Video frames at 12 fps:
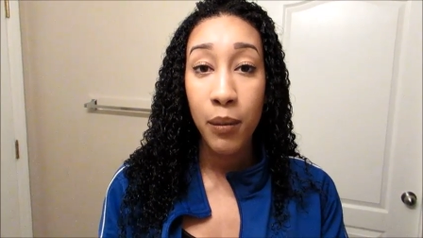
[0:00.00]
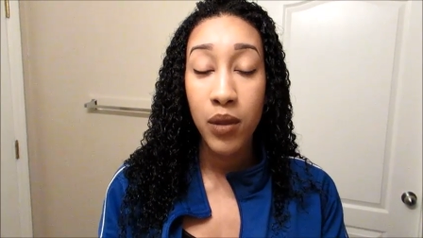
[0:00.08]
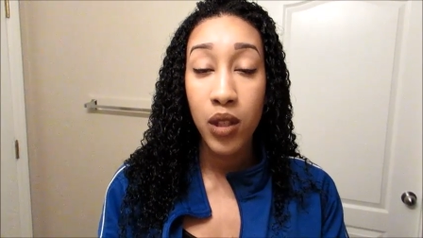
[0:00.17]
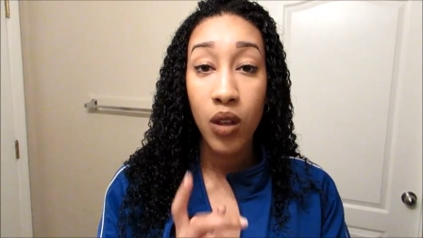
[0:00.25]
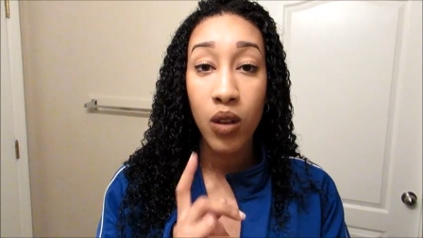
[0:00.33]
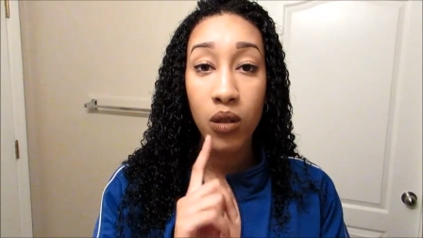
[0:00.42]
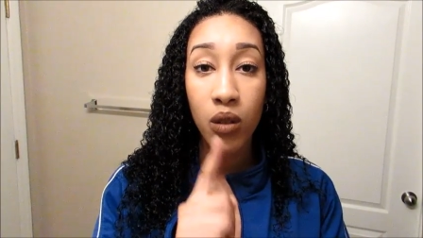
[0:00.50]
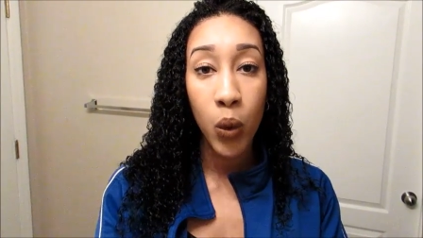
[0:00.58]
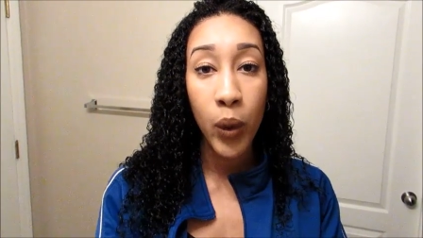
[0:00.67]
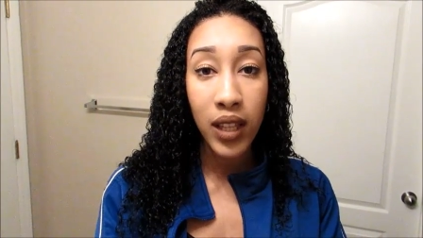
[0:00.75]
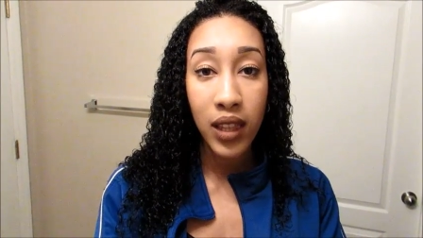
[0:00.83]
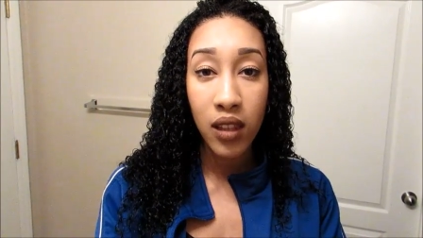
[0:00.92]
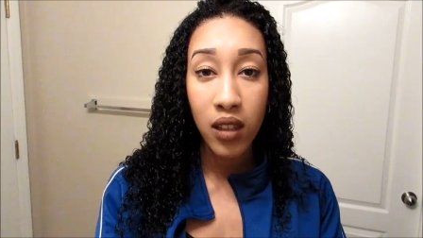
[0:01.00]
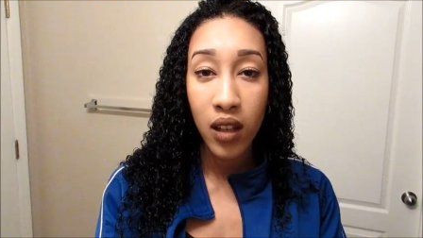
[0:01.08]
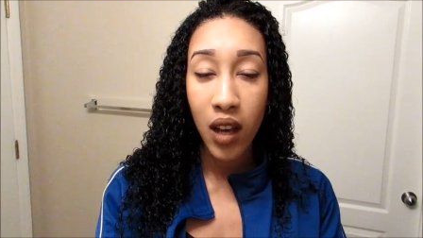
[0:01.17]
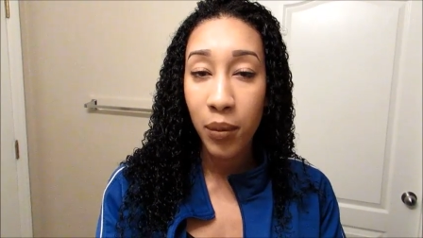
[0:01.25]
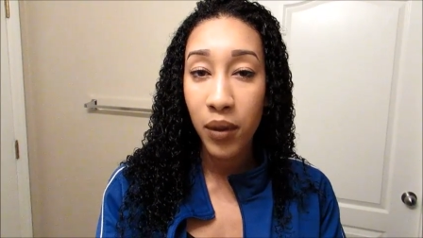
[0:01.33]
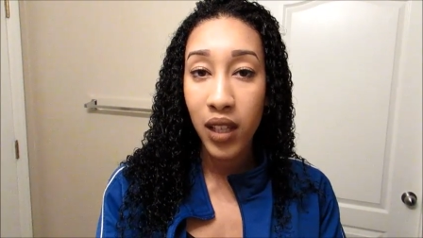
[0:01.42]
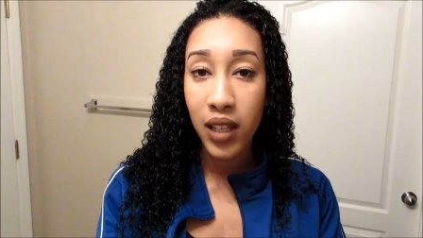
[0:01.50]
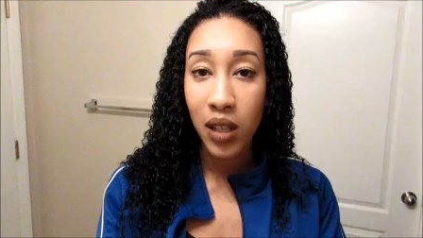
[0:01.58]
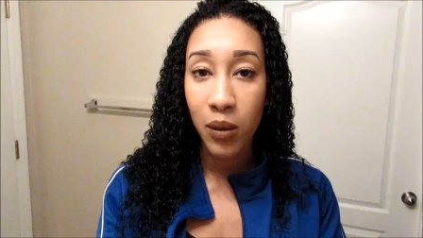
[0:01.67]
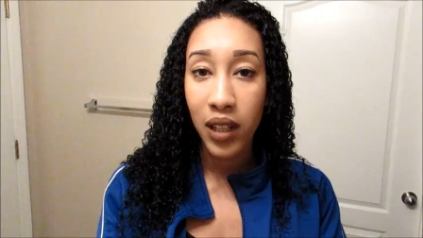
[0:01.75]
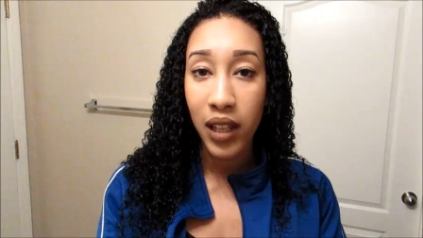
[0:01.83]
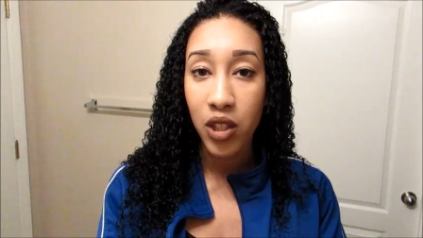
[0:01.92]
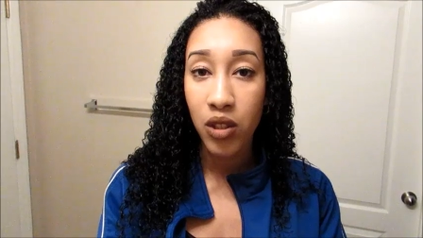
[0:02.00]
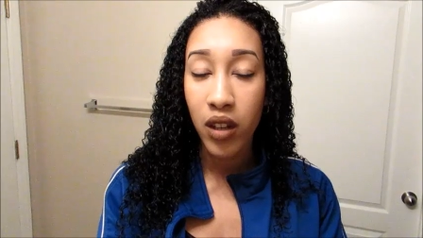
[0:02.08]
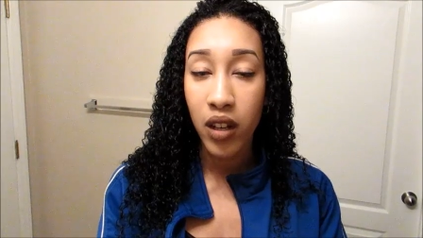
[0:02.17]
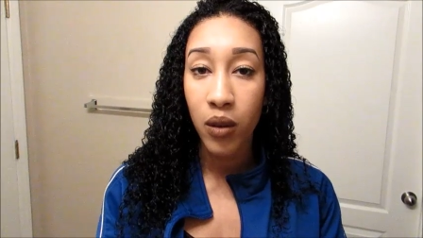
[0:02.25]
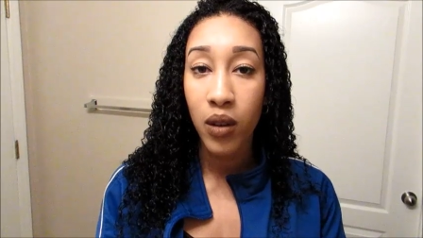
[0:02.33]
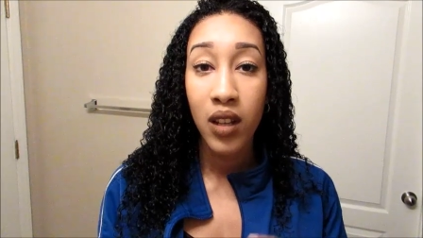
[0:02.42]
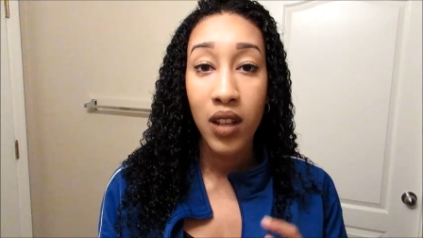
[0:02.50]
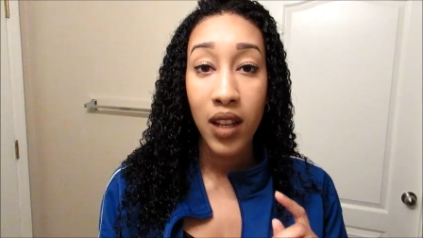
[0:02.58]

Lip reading: So quick couple of things I want to let you know.